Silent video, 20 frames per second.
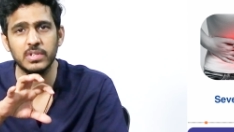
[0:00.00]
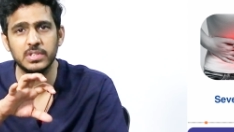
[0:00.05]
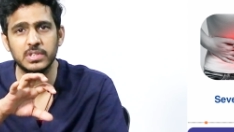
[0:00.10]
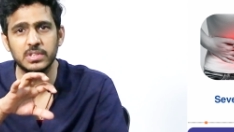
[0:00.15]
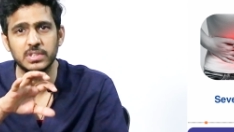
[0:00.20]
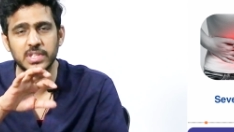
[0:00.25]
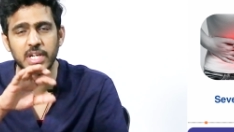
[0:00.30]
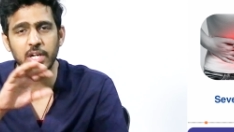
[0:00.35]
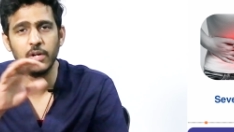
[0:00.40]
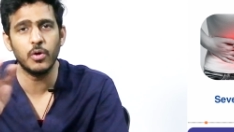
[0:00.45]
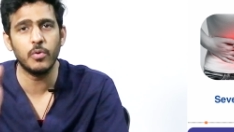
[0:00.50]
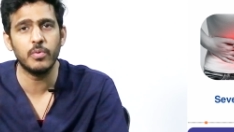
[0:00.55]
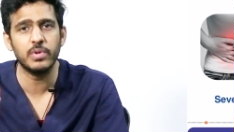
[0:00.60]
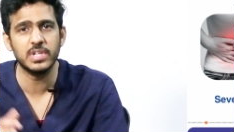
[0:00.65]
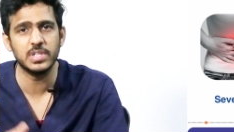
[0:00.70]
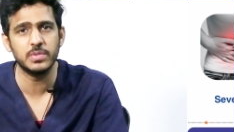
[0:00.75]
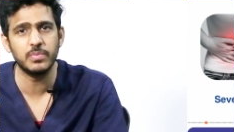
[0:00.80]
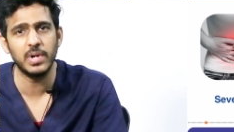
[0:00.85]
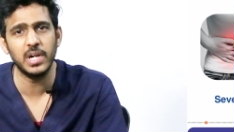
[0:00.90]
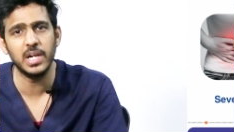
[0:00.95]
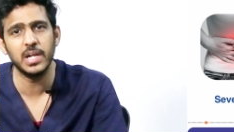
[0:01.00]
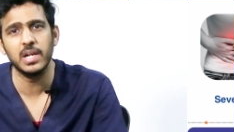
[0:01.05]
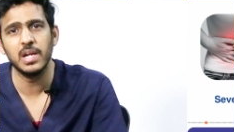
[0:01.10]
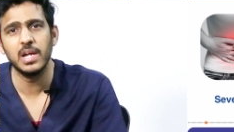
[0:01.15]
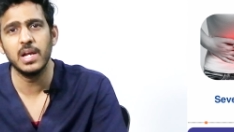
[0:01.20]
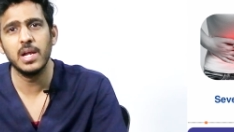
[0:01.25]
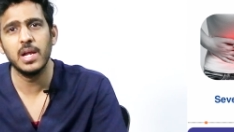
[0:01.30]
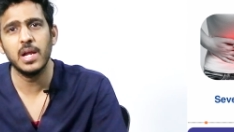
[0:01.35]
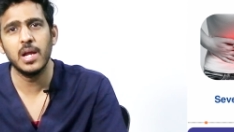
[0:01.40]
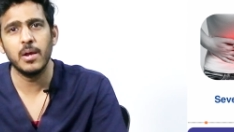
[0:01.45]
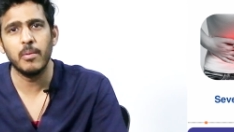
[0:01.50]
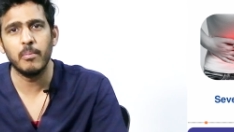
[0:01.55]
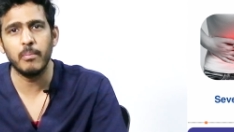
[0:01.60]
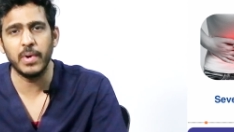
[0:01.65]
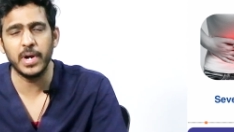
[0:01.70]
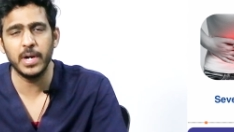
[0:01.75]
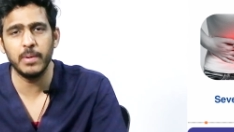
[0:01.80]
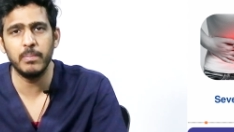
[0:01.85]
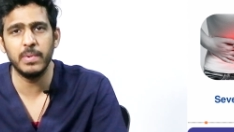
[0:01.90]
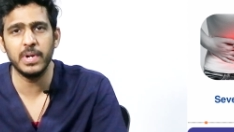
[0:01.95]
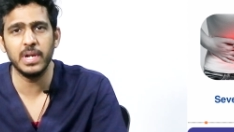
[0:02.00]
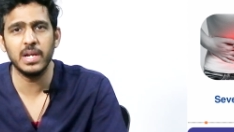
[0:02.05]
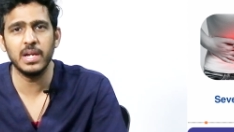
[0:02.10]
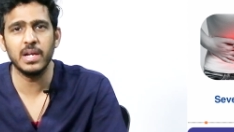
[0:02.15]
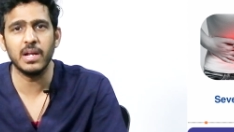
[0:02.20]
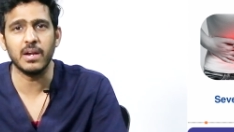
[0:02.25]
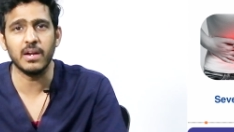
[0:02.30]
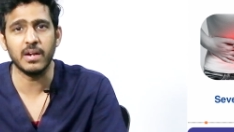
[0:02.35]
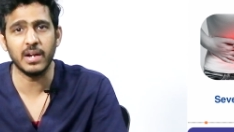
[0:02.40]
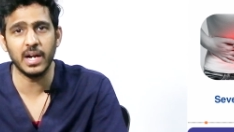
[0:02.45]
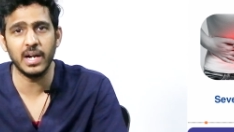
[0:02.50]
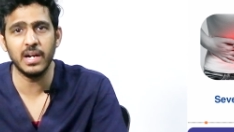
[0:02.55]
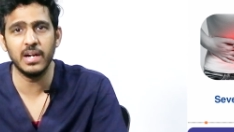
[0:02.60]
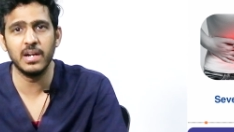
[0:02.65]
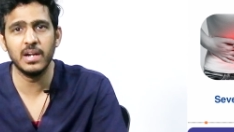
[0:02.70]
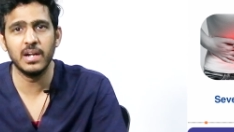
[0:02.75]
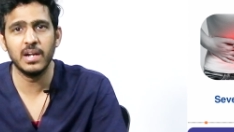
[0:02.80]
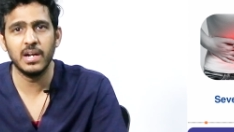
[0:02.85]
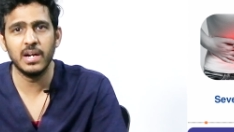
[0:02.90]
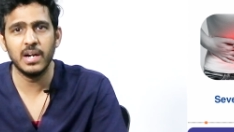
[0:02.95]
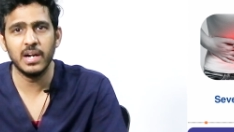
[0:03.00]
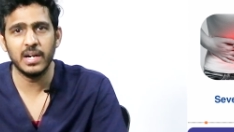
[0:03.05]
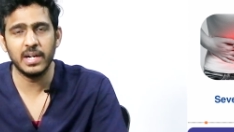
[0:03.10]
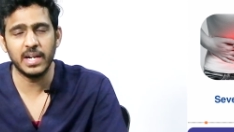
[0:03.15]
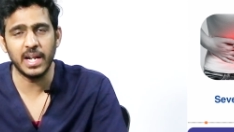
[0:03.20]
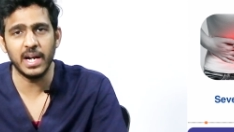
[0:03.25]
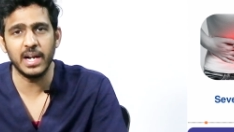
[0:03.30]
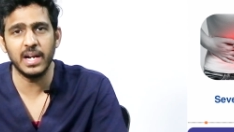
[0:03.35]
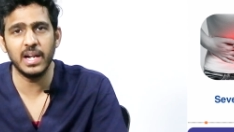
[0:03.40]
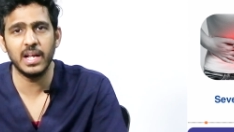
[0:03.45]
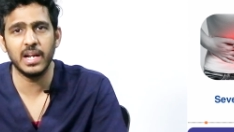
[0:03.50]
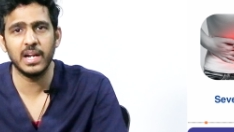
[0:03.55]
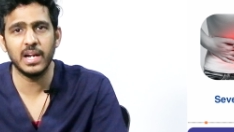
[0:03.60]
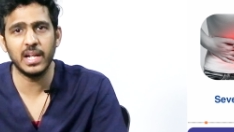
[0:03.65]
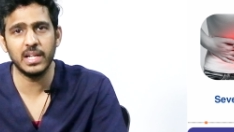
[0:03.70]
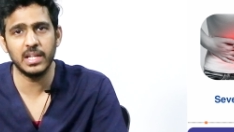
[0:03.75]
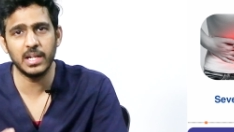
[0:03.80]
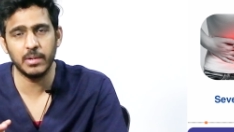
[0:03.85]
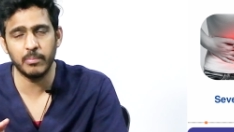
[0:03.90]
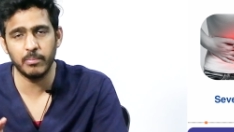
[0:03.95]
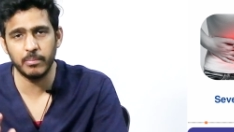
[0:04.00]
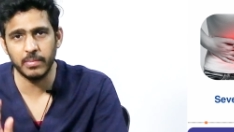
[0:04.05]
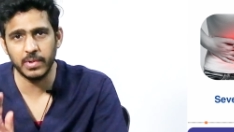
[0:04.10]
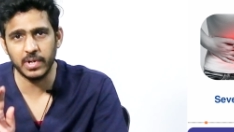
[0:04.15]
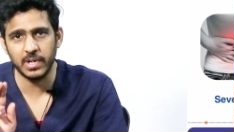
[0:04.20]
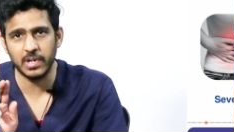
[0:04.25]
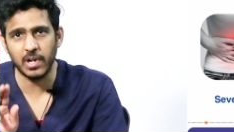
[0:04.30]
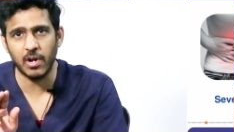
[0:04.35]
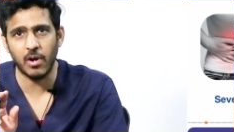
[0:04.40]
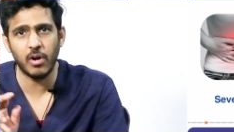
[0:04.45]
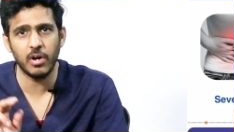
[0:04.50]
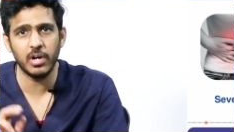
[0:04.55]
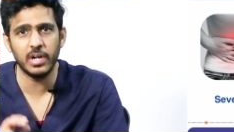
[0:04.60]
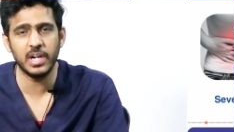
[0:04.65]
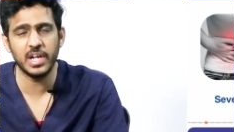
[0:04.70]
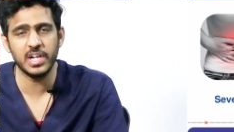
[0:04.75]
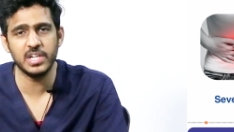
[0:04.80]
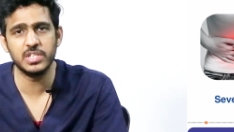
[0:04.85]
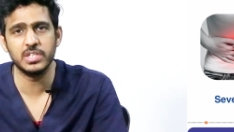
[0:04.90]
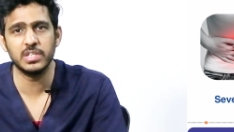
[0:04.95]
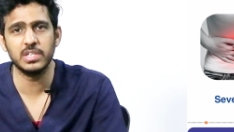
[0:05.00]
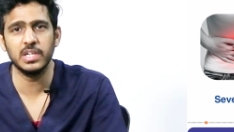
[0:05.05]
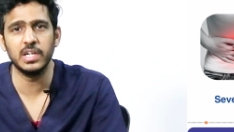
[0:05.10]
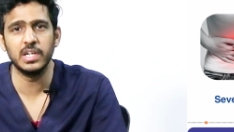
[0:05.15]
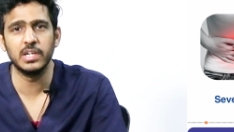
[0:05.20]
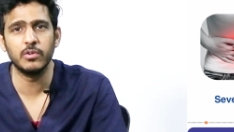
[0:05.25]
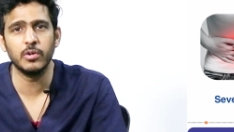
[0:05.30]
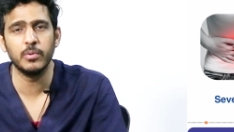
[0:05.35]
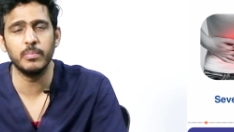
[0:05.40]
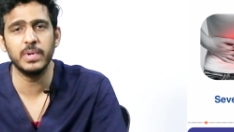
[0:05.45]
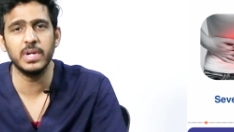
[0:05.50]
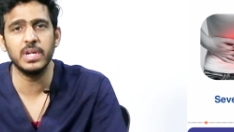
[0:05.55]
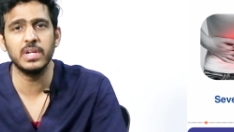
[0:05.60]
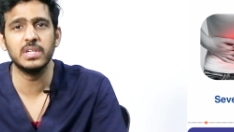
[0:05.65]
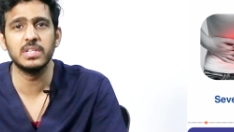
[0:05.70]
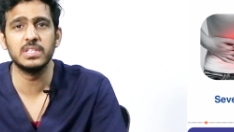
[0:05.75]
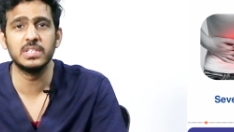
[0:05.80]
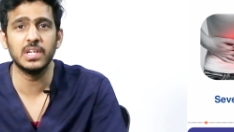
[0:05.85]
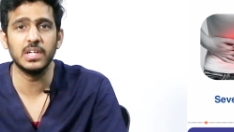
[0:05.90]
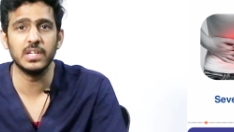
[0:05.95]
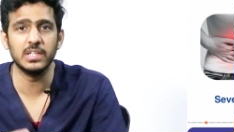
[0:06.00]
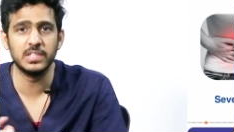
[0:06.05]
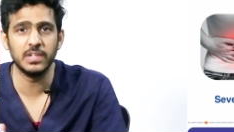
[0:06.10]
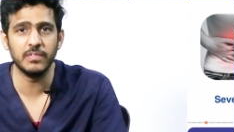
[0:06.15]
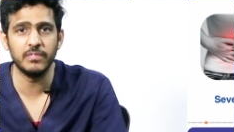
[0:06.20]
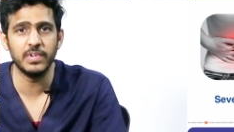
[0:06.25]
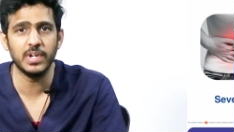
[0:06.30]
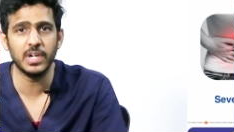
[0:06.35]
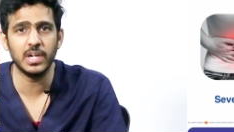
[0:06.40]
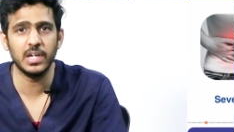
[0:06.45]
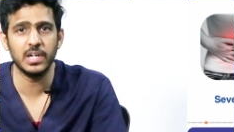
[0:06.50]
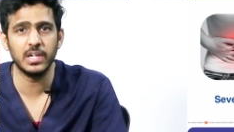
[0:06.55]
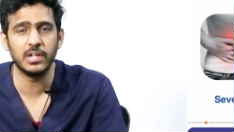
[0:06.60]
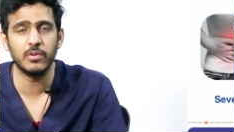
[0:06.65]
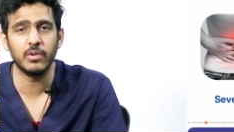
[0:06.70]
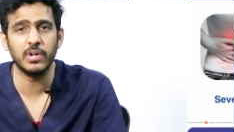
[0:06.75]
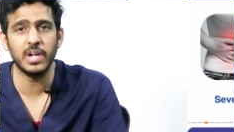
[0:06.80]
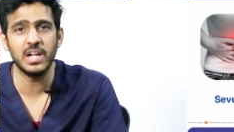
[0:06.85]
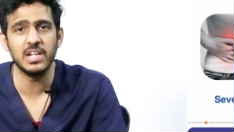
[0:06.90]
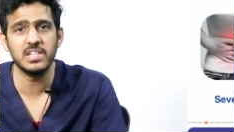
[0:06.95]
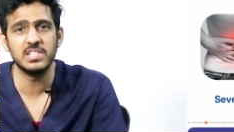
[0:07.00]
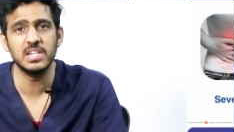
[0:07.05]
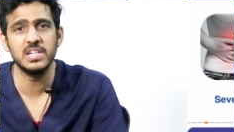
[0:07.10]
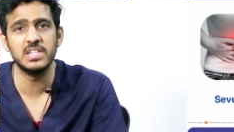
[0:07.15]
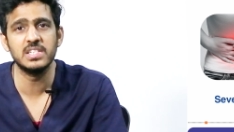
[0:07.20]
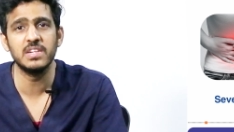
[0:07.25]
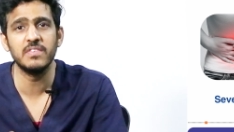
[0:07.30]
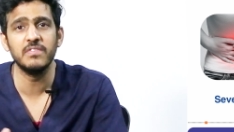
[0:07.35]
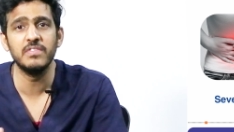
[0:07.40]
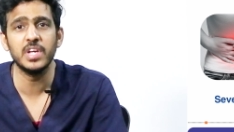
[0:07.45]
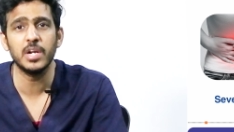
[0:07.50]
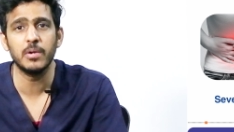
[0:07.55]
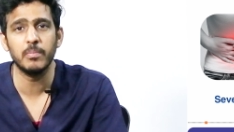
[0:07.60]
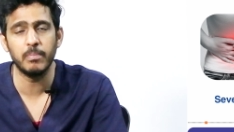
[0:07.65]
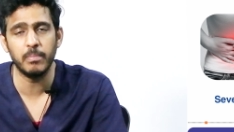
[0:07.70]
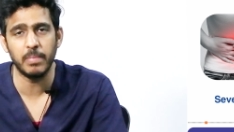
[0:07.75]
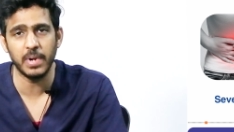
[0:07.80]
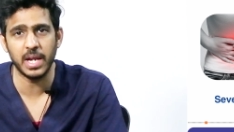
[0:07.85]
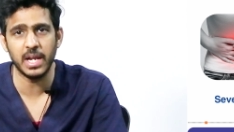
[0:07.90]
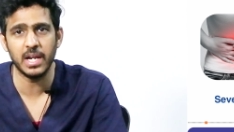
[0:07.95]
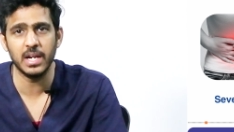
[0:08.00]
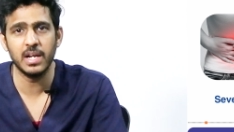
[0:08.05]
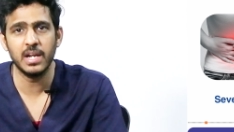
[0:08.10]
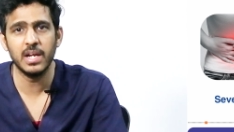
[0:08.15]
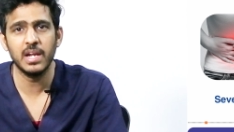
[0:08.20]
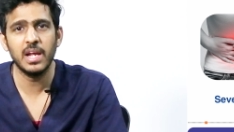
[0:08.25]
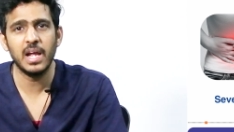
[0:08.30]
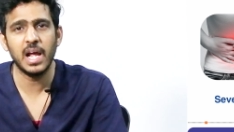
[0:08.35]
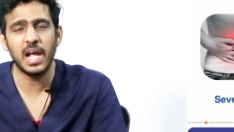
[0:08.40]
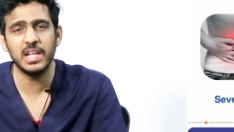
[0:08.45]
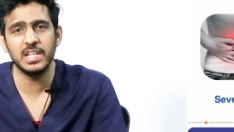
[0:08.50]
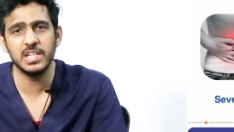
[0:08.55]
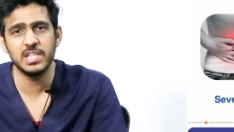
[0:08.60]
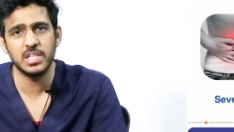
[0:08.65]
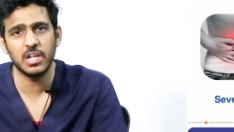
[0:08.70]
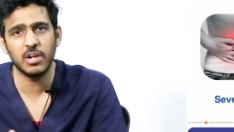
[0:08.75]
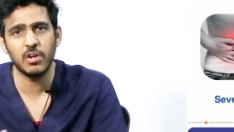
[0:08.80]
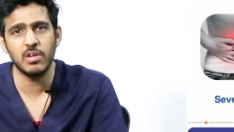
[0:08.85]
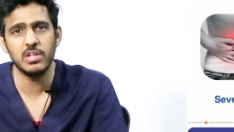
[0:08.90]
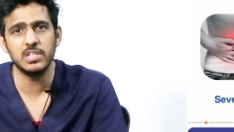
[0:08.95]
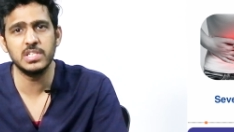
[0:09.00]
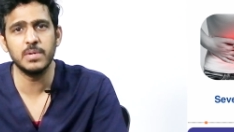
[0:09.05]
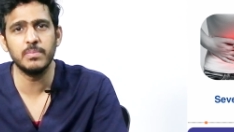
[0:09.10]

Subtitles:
skin over the swelling might be red, tender, and on touch it could elicit severe pain. And these are all